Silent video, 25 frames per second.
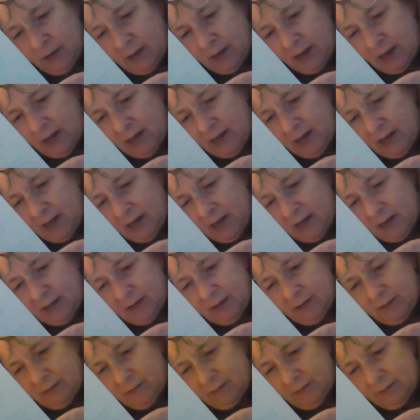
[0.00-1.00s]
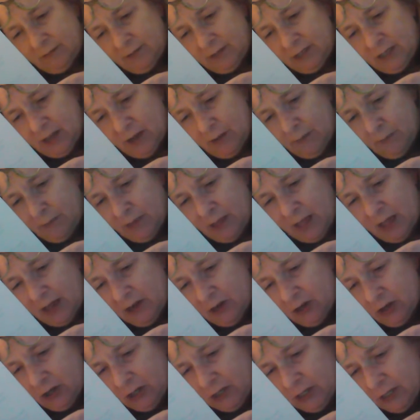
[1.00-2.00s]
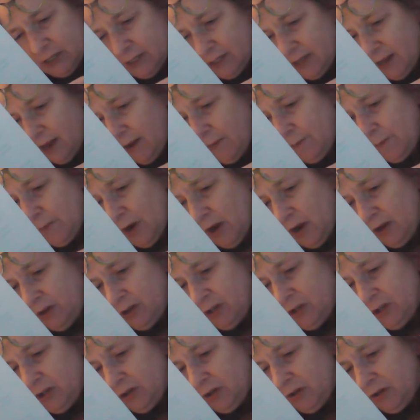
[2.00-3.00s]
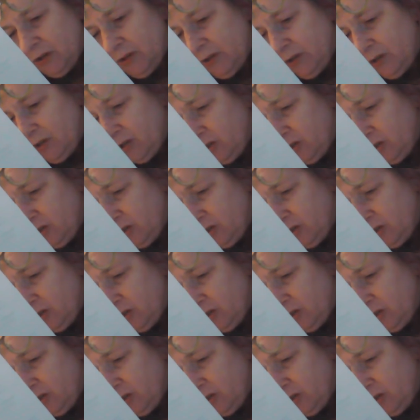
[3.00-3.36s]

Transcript: getting some letters. I'm not sure. The